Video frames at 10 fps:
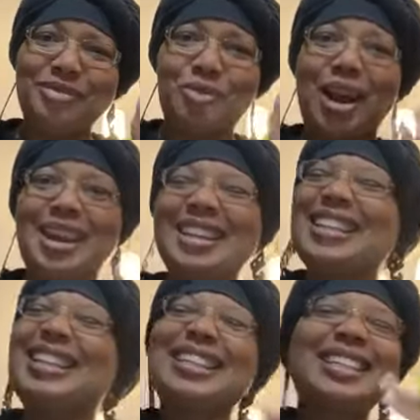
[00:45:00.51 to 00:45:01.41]
right?
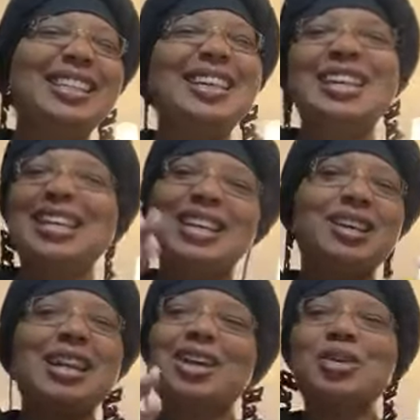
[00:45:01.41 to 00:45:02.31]

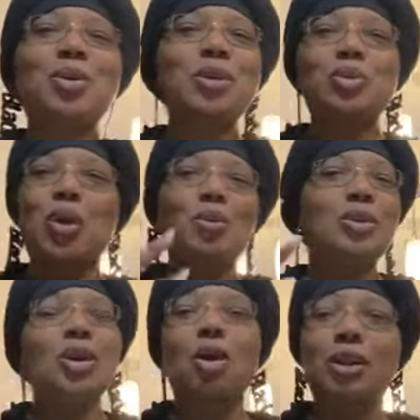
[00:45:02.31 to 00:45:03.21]
That could go either way
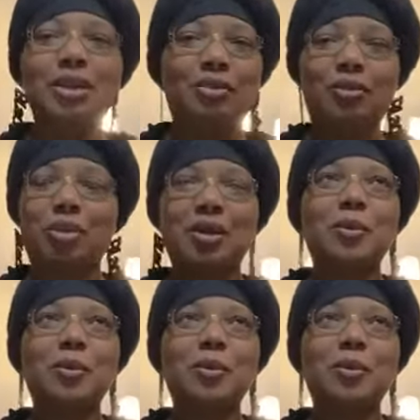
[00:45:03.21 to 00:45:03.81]
when you're talking to different